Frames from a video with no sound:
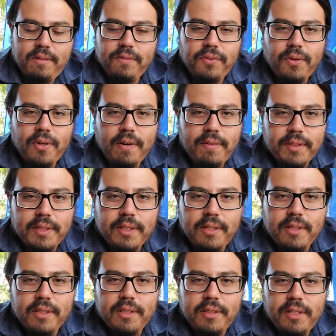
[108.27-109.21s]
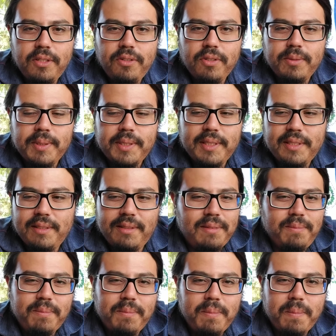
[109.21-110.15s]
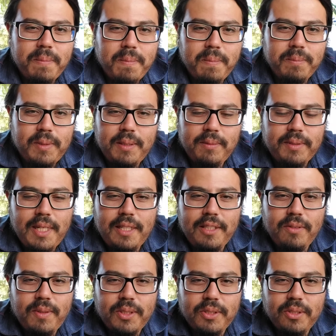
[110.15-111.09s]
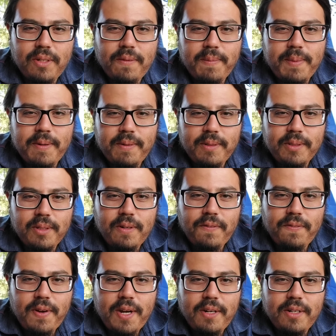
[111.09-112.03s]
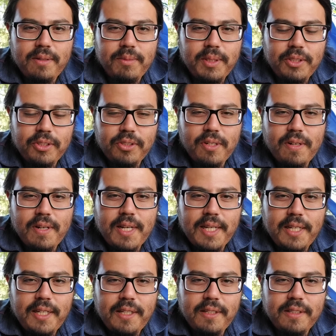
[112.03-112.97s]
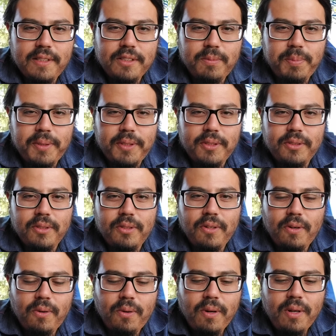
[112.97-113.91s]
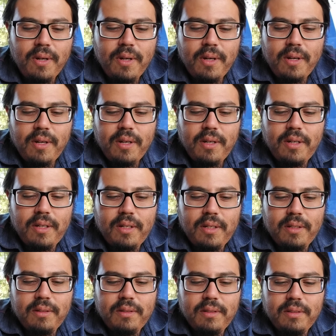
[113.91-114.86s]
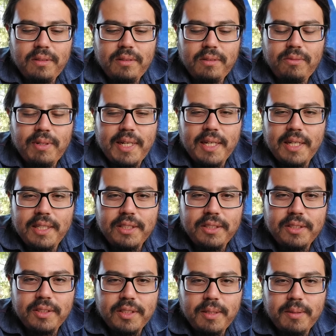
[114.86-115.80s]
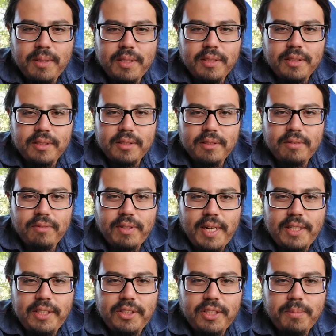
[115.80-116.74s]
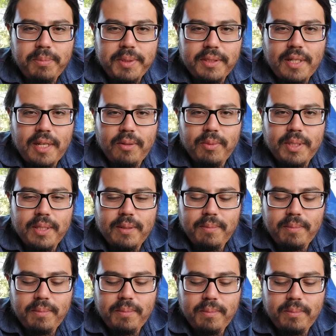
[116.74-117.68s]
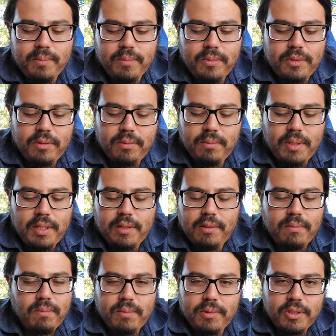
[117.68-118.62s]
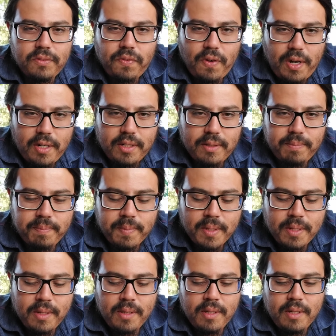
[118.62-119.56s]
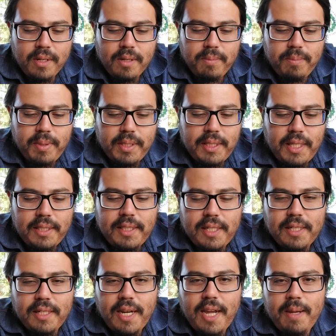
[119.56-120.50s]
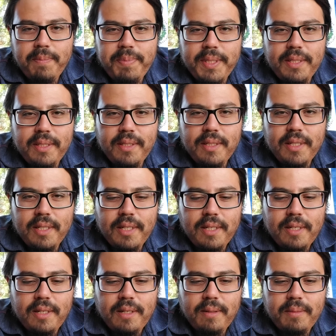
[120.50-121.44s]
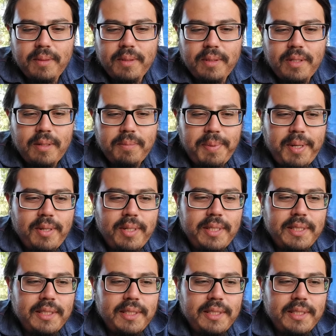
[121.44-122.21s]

everything to continue. Because Tim Sandoval should have fired him. He should have laid his personal his relationship aside with him and just fired him. But that didn't happen. Apparently,